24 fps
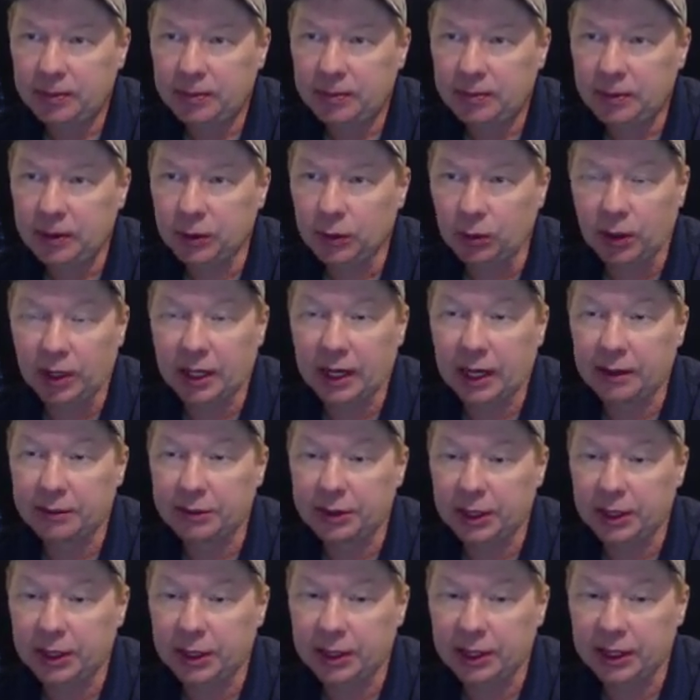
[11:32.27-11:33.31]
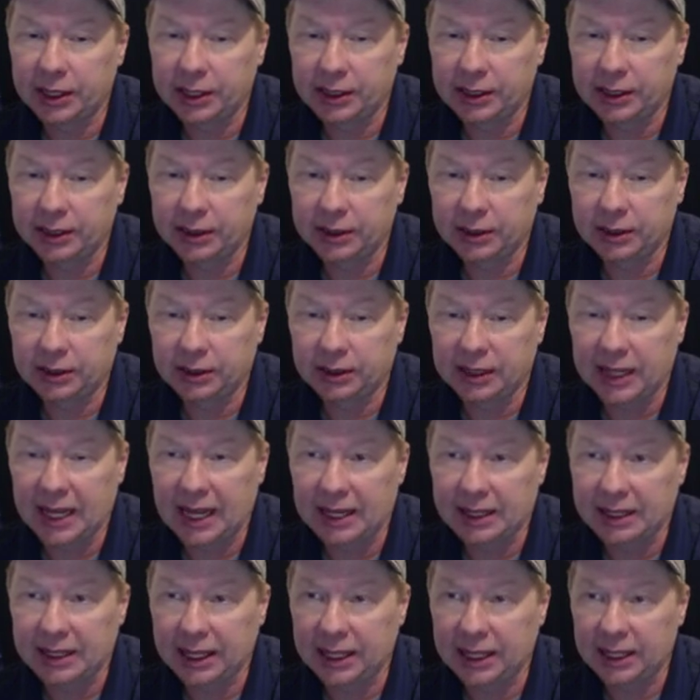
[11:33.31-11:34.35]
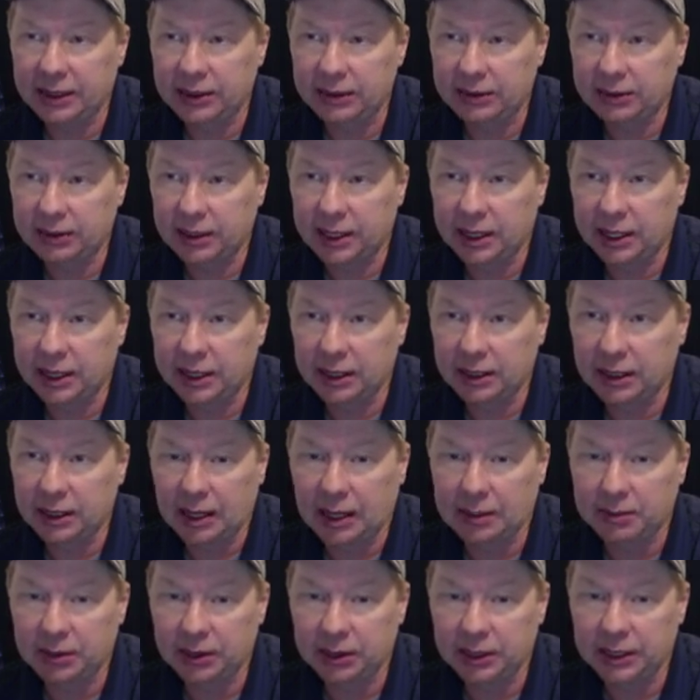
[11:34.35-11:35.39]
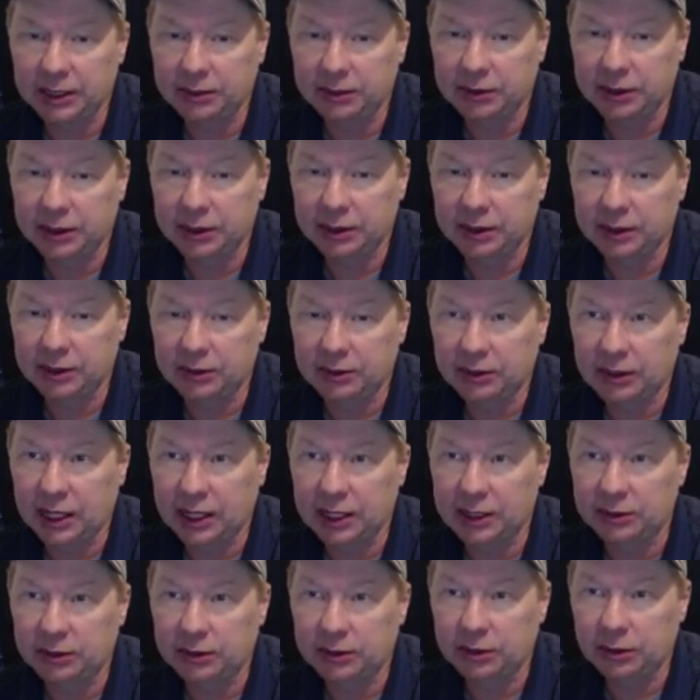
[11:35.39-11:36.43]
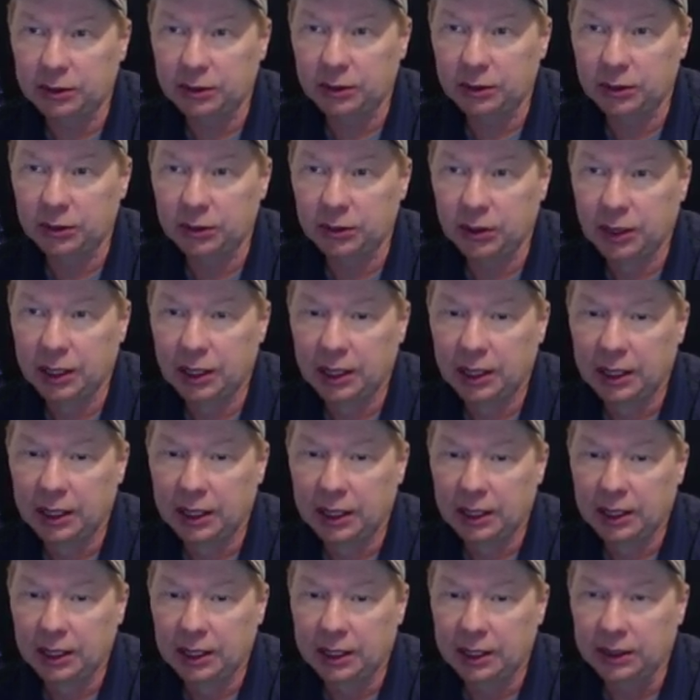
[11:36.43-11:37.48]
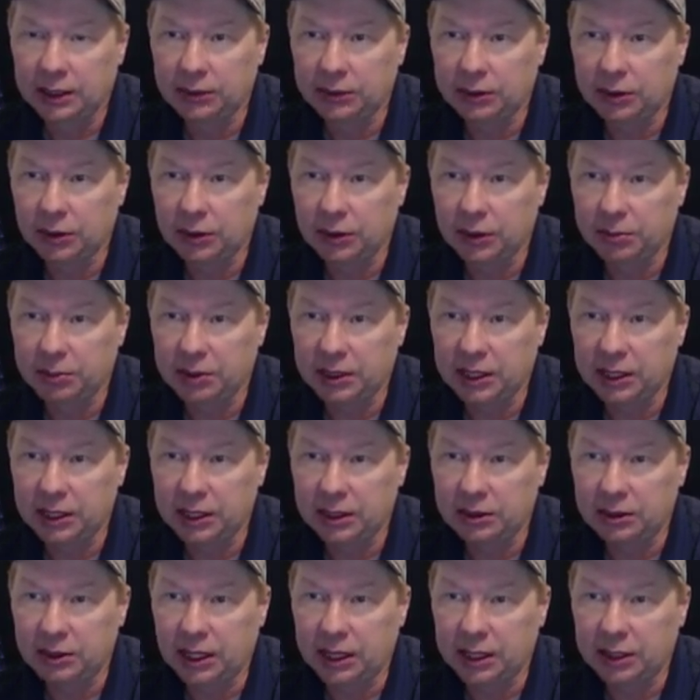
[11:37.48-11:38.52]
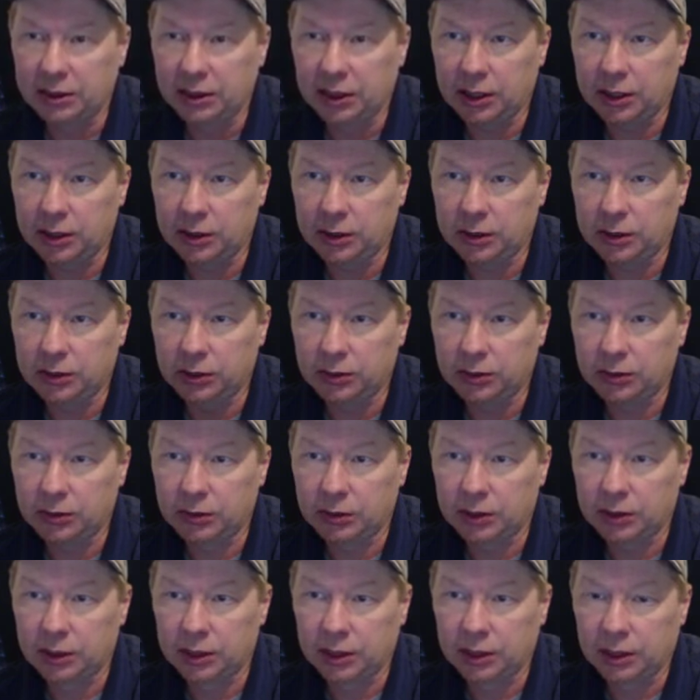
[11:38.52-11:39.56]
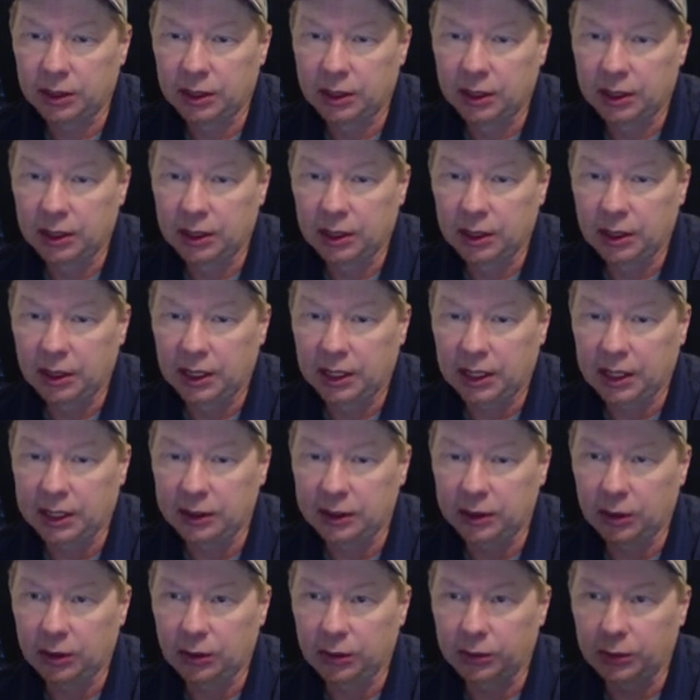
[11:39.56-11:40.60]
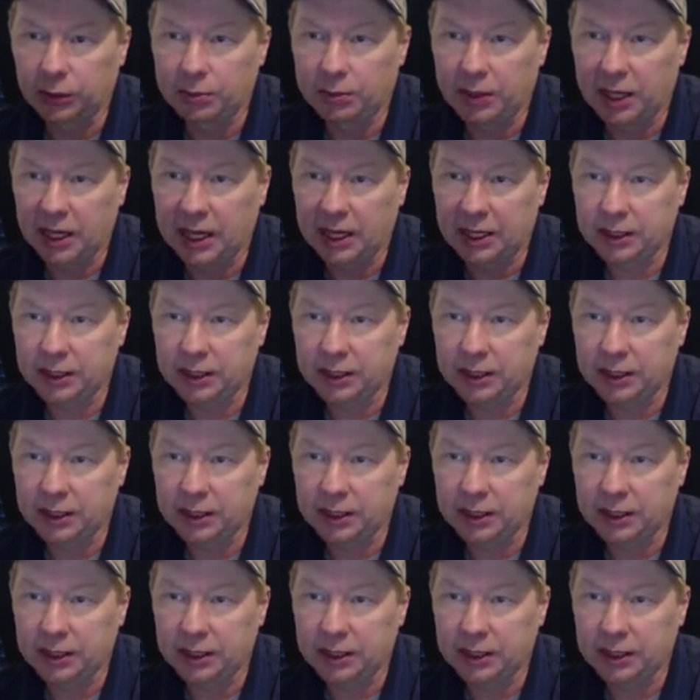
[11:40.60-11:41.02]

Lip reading: what I've done in that case, and I believe in this case too, is going to be take the hose and go from behind the